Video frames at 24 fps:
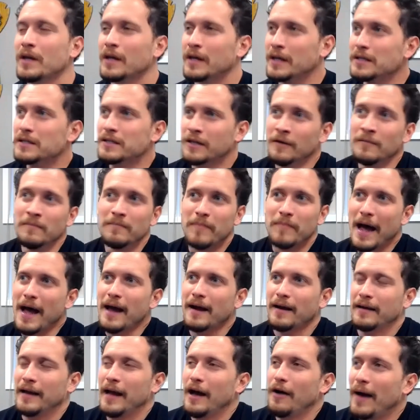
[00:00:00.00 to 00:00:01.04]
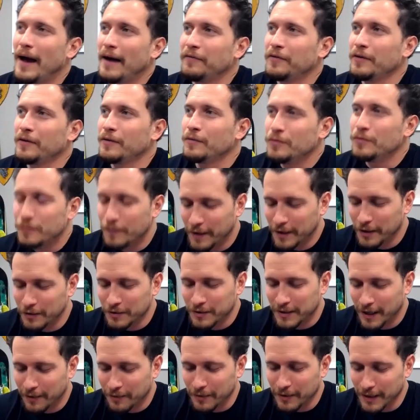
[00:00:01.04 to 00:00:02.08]
He's come back now after those
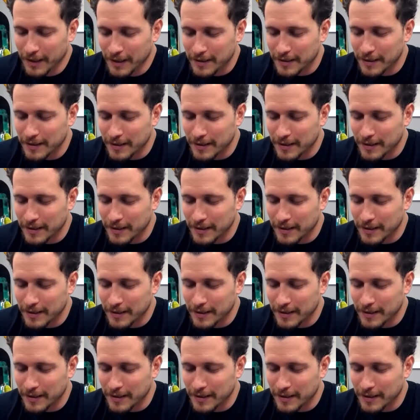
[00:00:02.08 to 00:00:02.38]
videos get released.